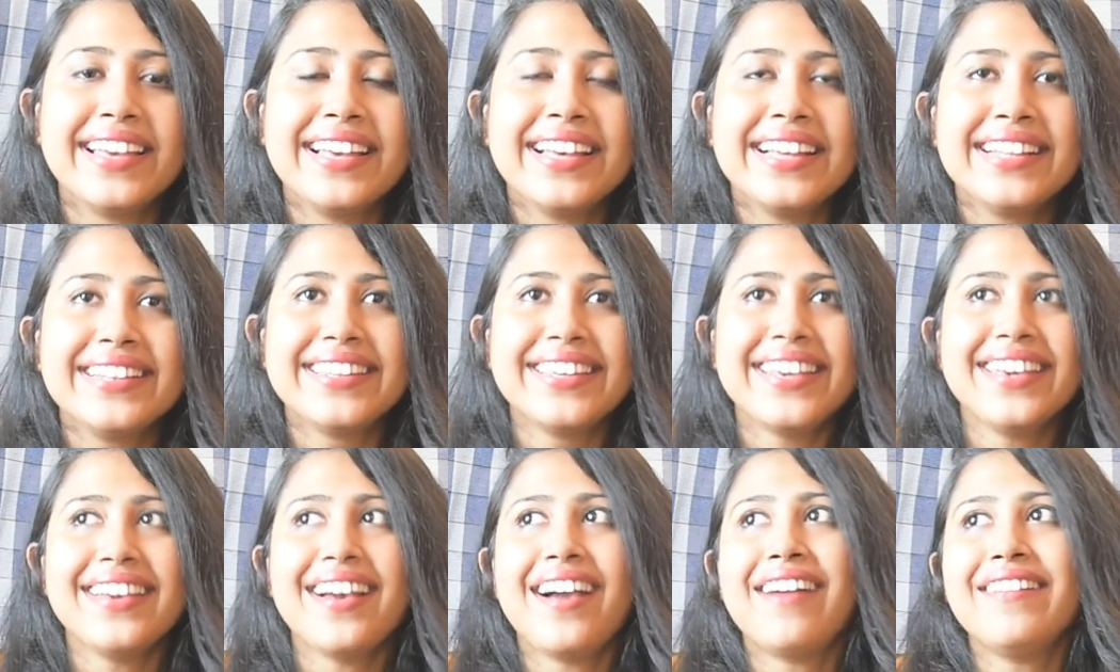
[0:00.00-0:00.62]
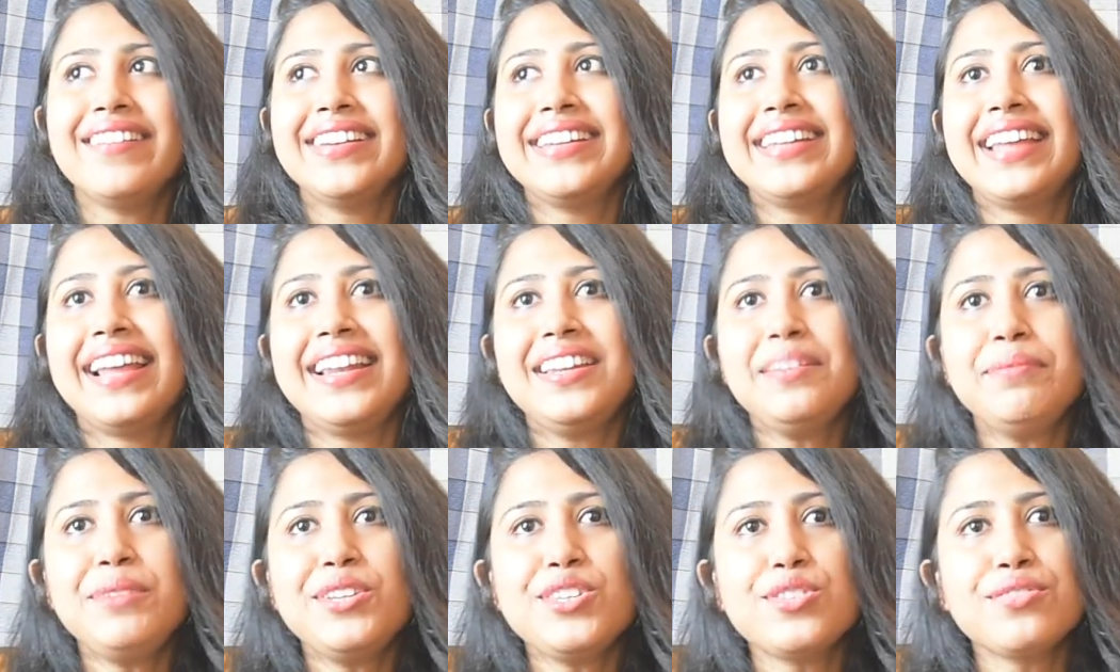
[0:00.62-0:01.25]
They are an
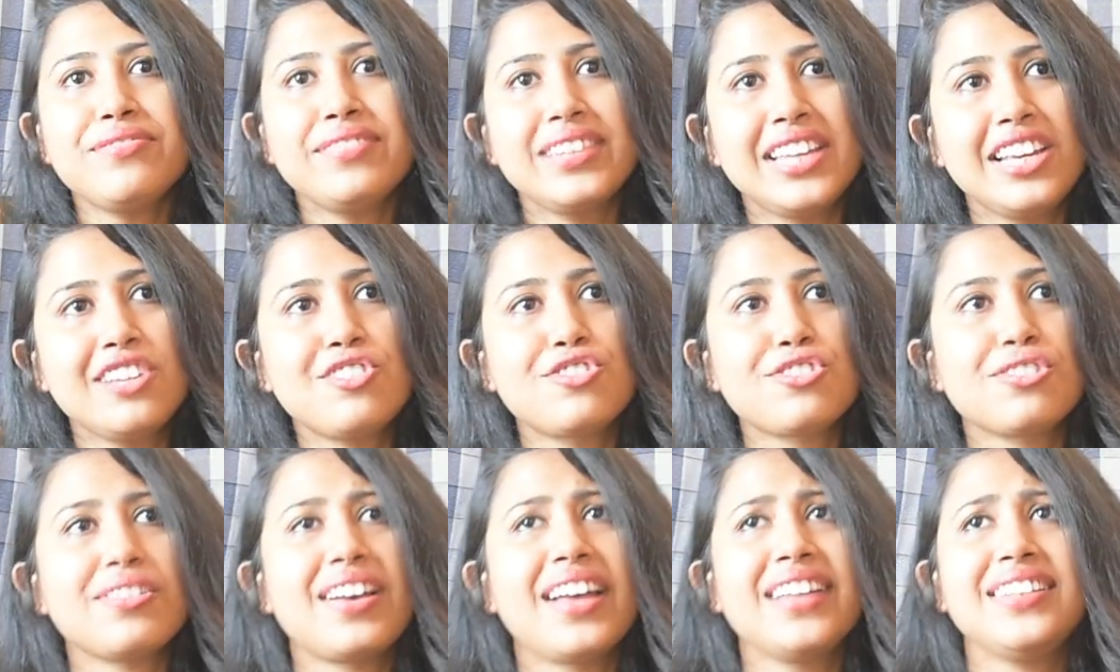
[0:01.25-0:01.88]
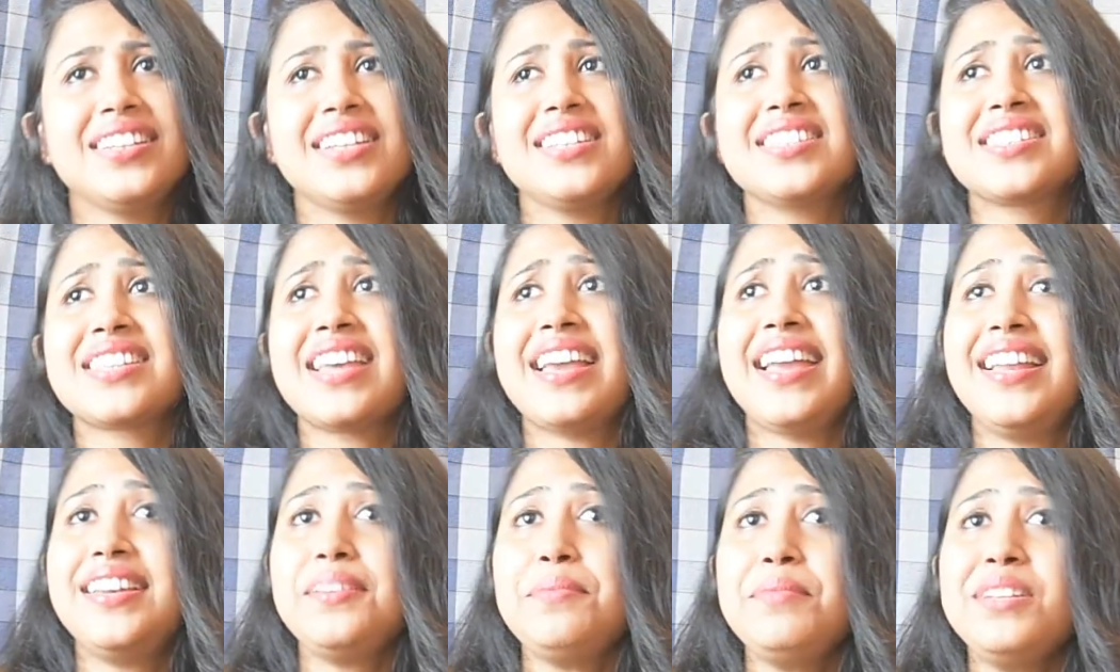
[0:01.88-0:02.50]
element of nature, and these
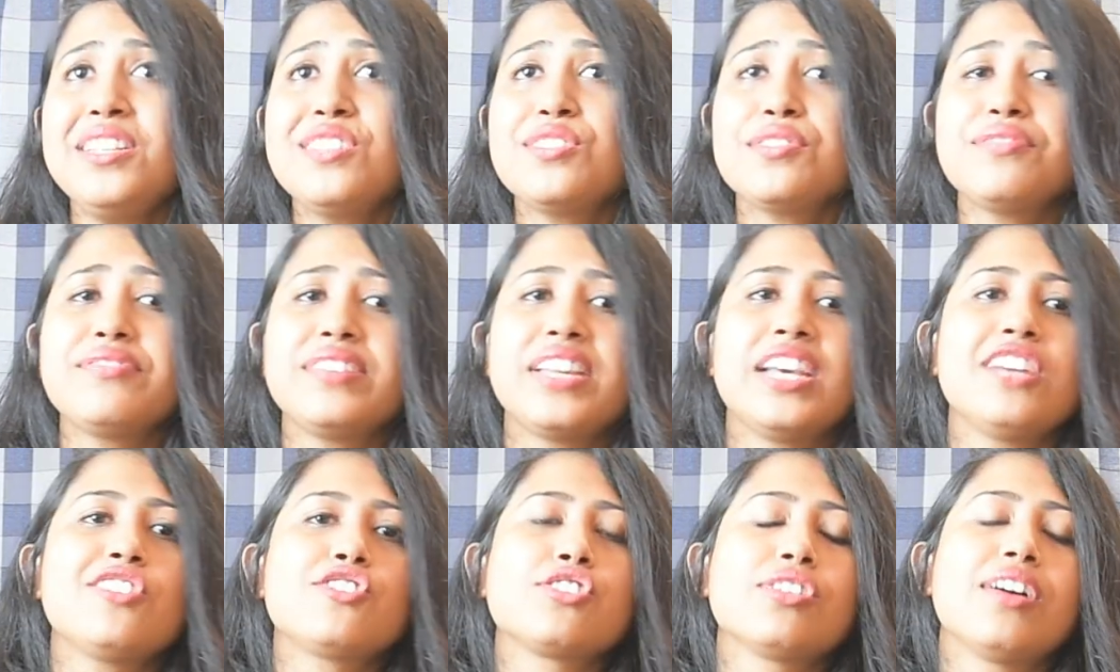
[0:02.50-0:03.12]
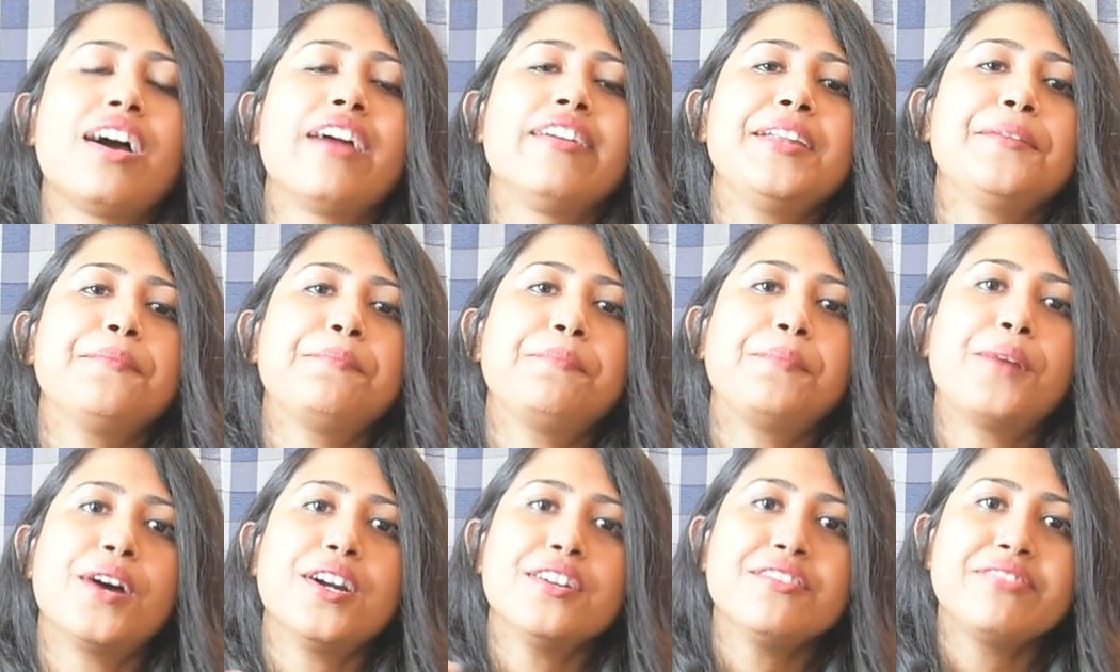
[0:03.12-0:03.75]
elements of nature are in
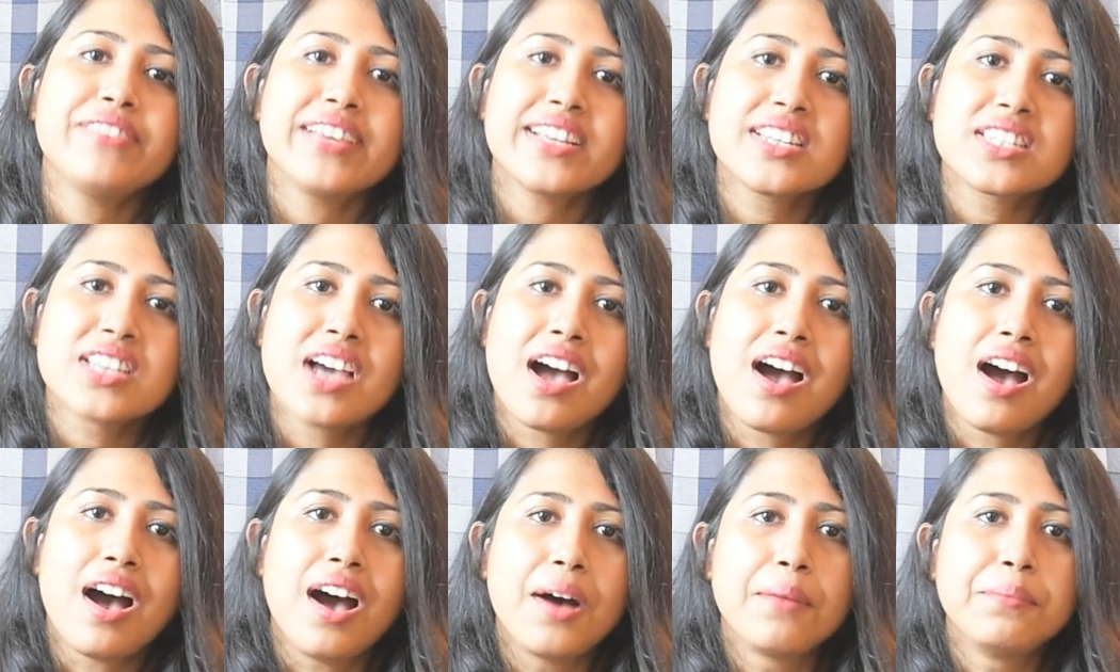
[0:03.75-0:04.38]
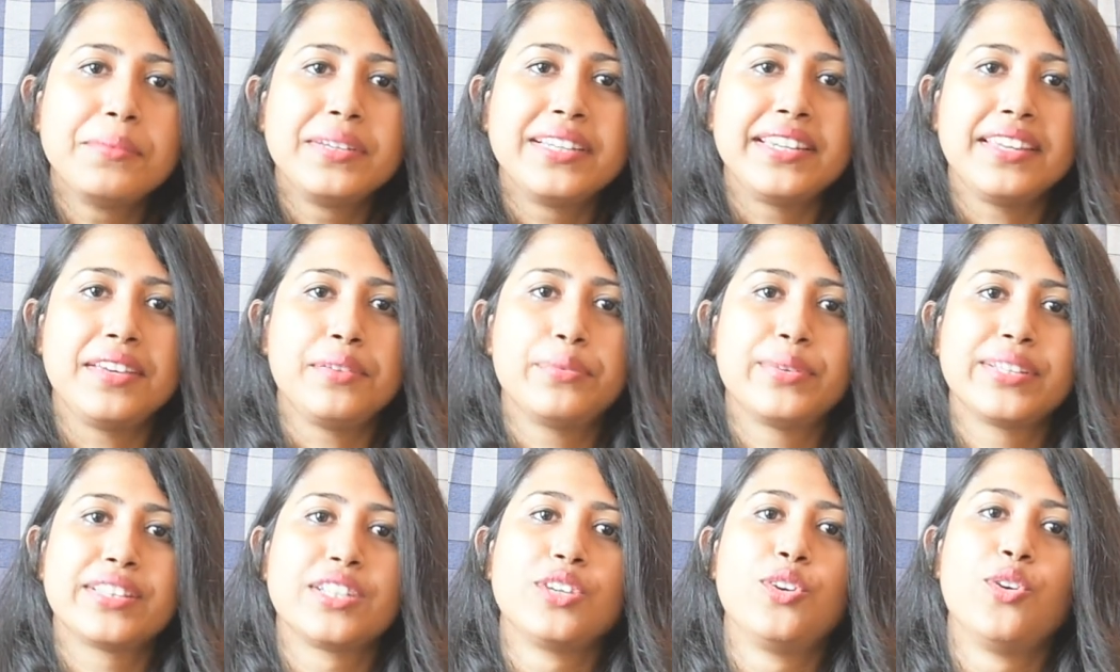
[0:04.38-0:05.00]
perfect harmony
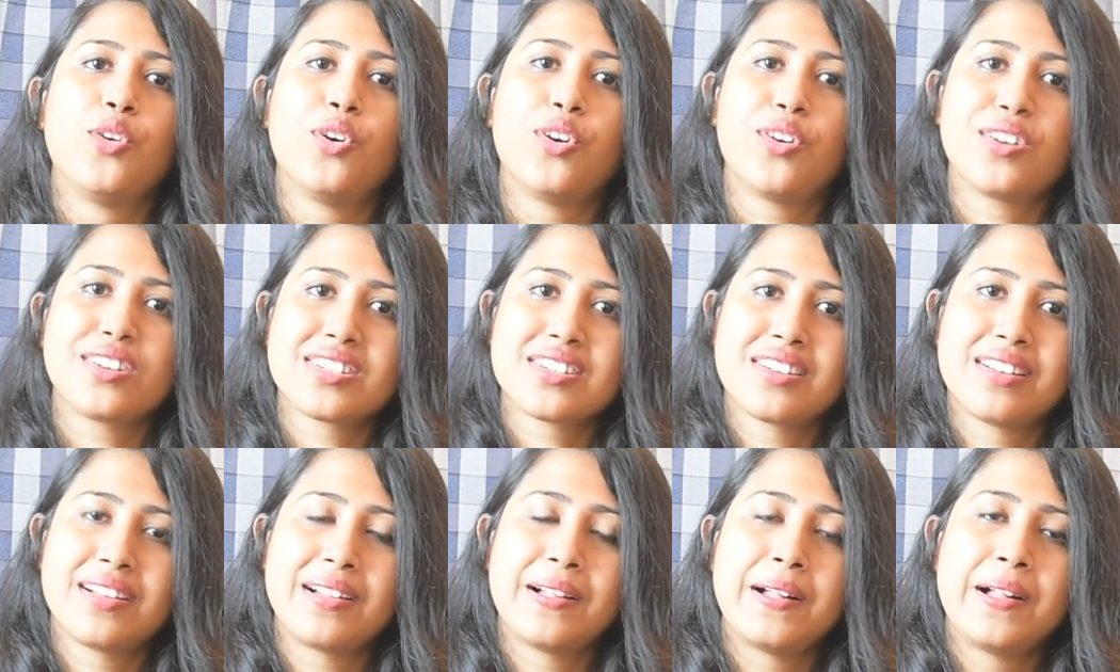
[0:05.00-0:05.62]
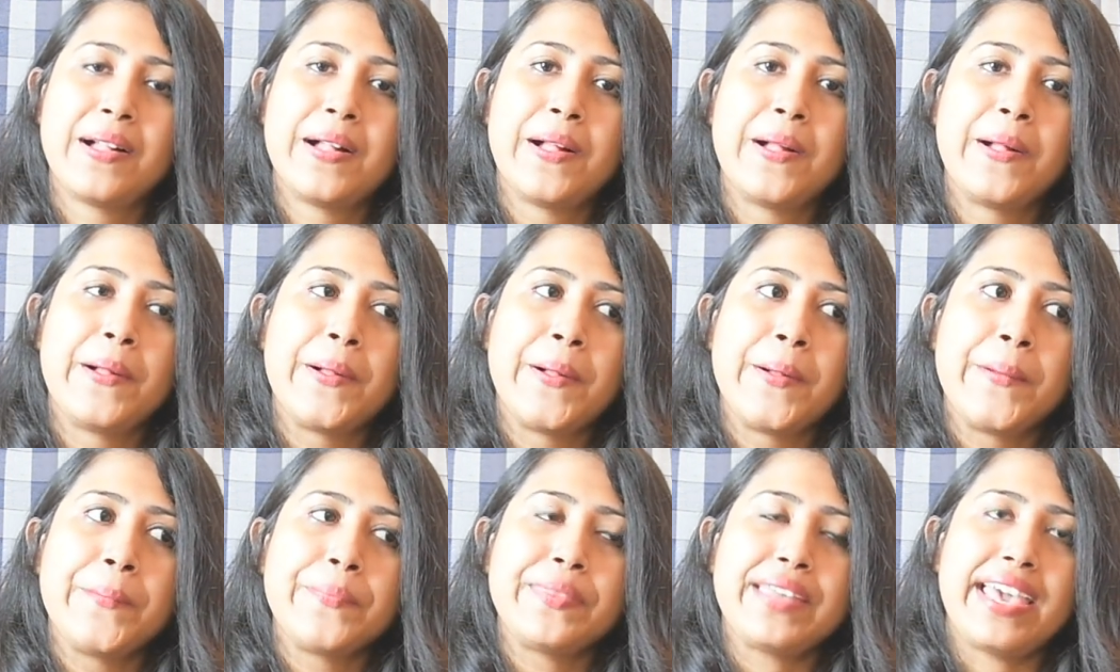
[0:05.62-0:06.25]
with God.
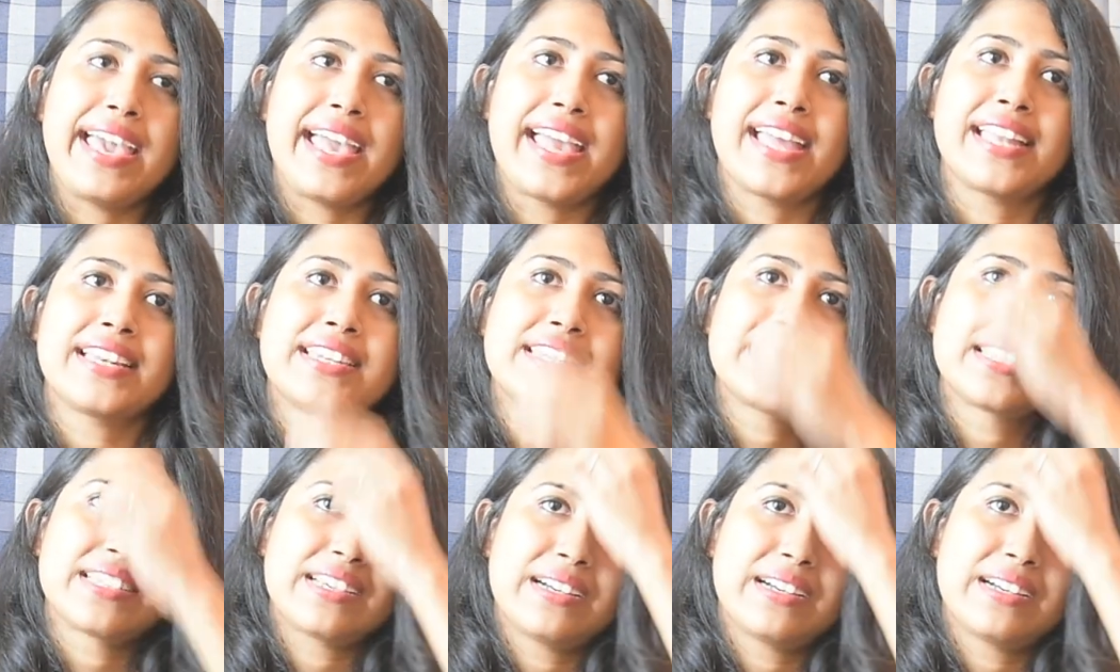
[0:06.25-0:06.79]
And